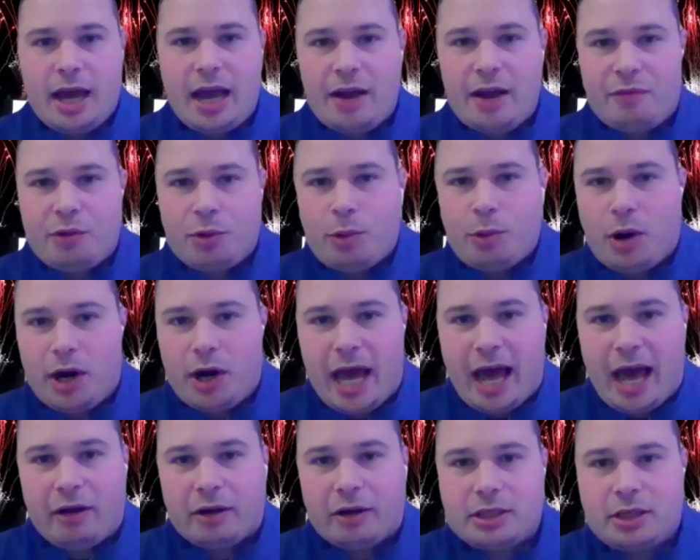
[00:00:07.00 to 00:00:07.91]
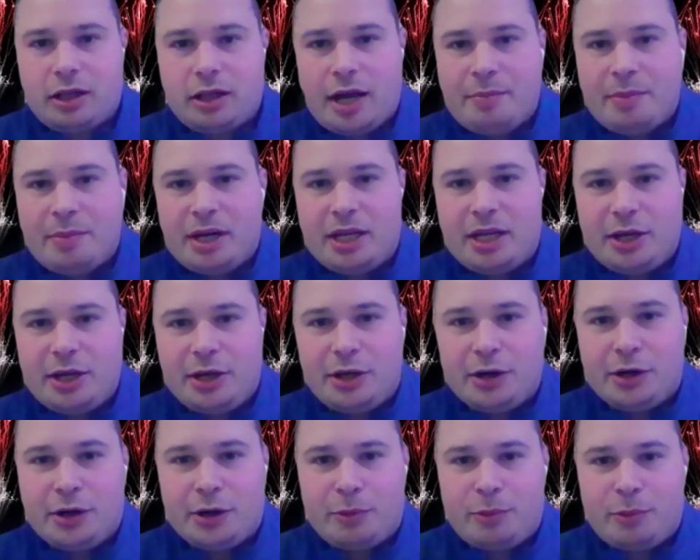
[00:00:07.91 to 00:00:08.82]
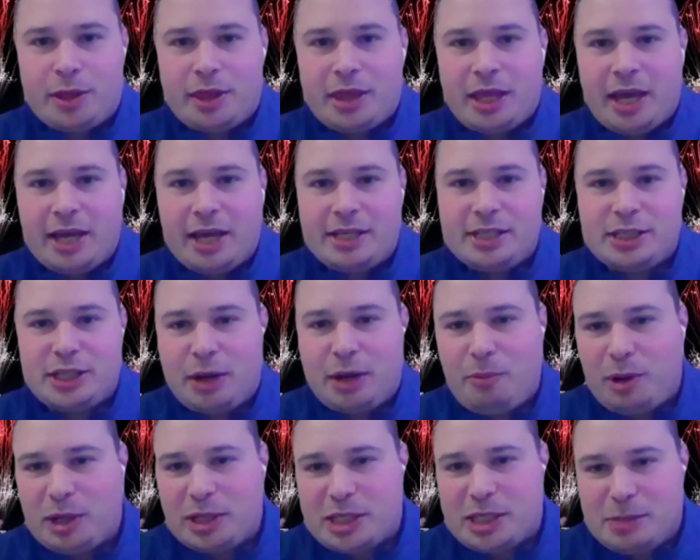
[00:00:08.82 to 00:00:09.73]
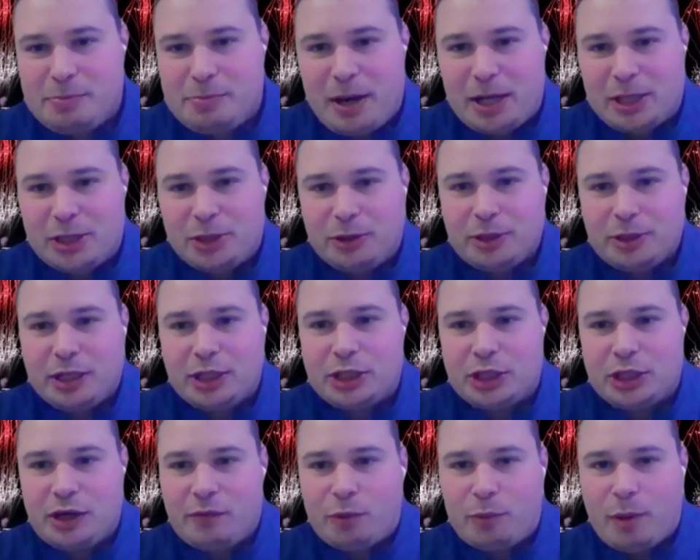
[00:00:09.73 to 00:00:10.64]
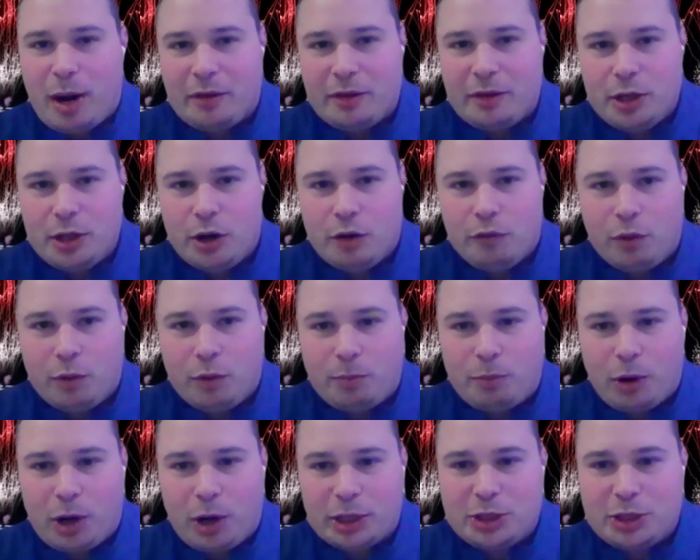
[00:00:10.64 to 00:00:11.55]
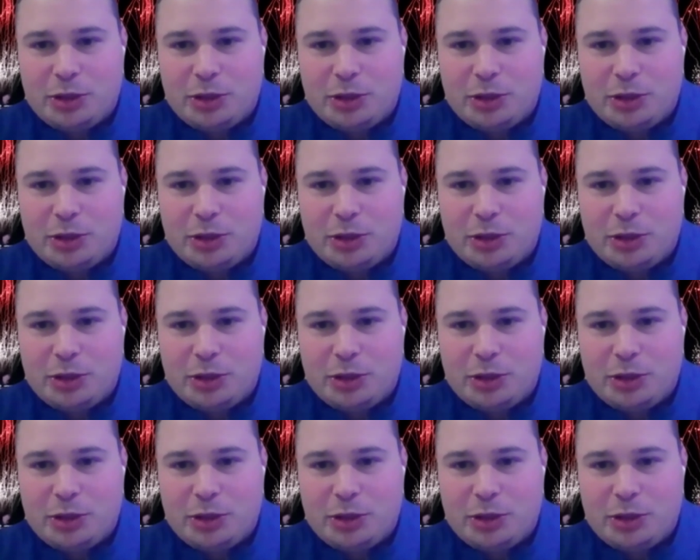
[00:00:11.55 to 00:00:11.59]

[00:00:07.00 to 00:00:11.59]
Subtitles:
Hey everyone, Alex Gleitman here with a somewhat special edition of Around the Oval brought